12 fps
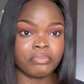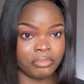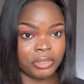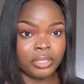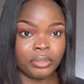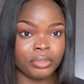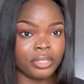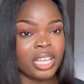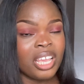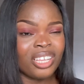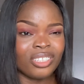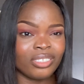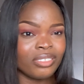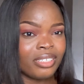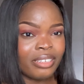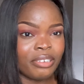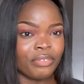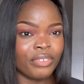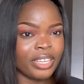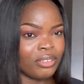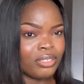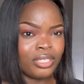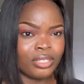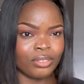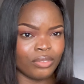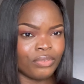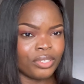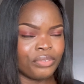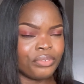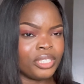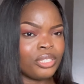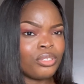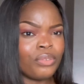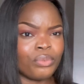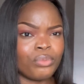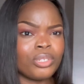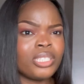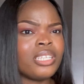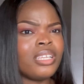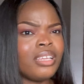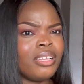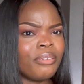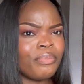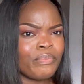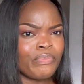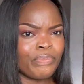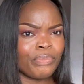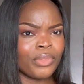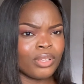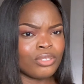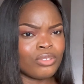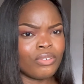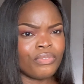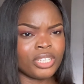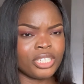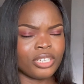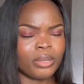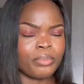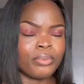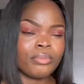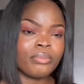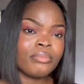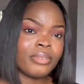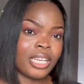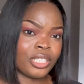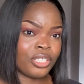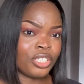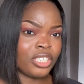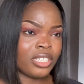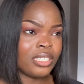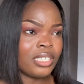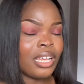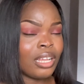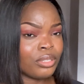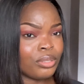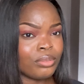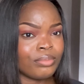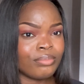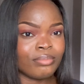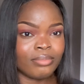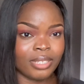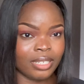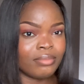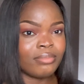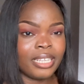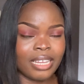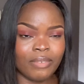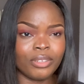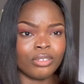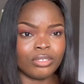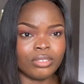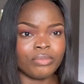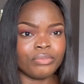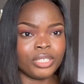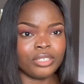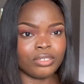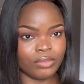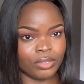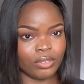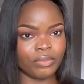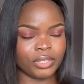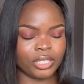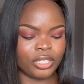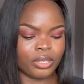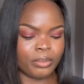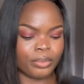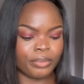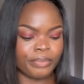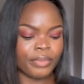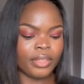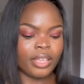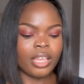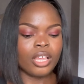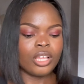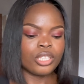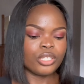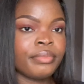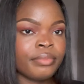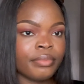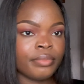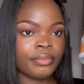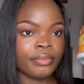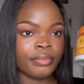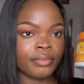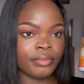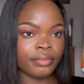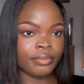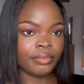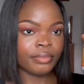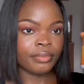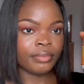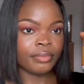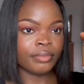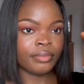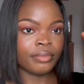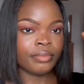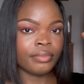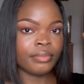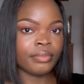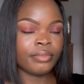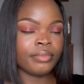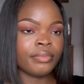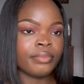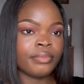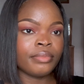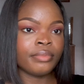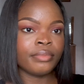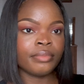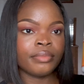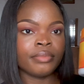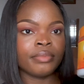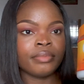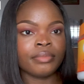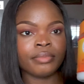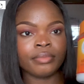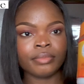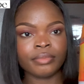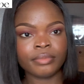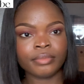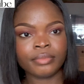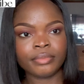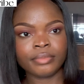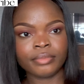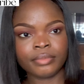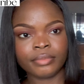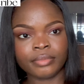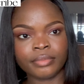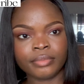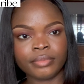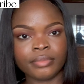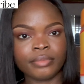it's good. It doesn't clarify because it's sulfate free. So if you want a sulfate shampoo, I suggest Cantu. Like, they have a lot of range of sulfate shampoo. So the next product I use is the Cantu Shea Butter